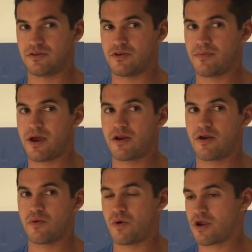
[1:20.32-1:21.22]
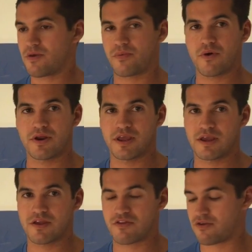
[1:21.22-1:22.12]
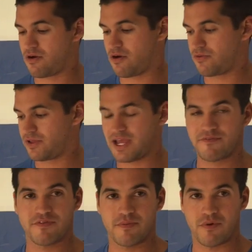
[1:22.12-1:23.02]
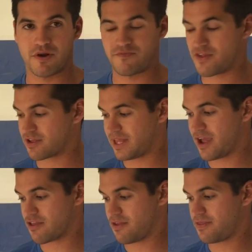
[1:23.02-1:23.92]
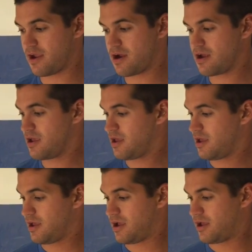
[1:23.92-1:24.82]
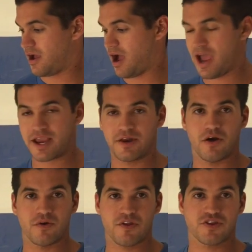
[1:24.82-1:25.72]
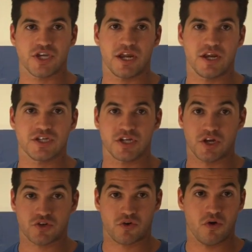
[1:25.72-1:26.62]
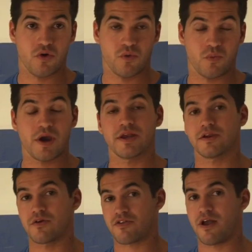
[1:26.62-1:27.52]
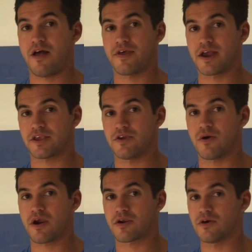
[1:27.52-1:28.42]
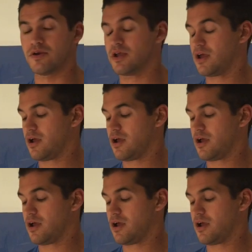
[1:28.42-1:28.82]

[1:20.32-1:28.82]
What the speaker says: no matter where the board is or the life of the board. If it's glassed in there, I can always change and control what goes on that QR code.